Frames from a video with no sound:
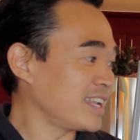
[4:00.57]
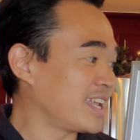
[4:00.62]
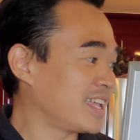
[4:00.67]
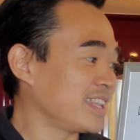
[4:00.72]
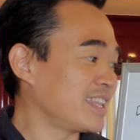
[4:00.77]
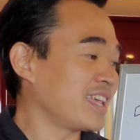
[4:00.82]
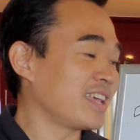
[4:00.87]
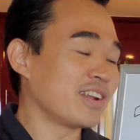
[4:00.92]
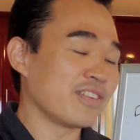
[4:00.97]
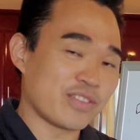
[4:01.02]
and
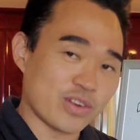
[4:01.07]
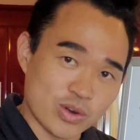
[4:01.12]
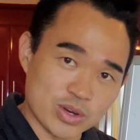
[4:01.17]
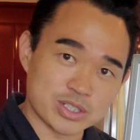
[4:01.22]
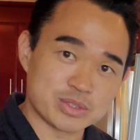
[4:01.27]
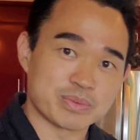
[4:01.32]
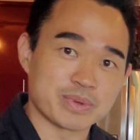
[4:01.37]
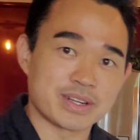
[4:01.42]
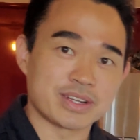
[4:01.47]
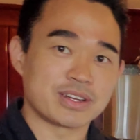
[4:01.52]
then of course
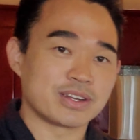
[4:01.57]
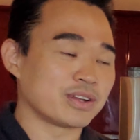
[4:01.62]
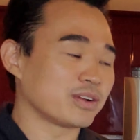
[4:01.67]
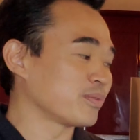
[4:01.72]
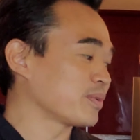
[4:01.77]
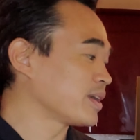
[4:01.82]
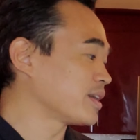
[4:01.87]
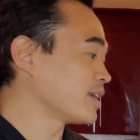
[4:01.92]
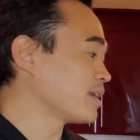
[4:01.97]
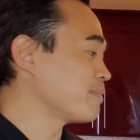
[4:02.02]
we're
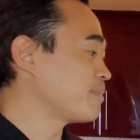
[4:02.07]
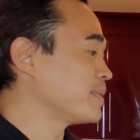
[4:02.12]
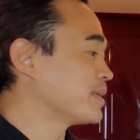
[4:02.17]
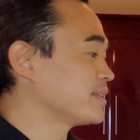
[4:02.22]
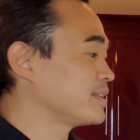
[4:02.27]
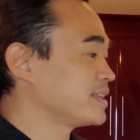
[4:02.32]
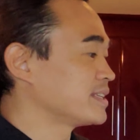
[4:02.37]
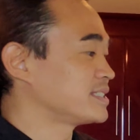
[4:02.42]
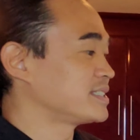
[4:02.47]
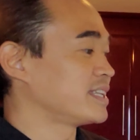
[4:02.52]
gonna
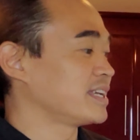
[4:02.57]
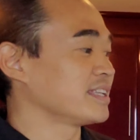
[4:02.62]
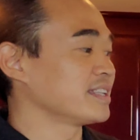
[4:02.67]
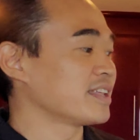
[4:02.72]
build this thing.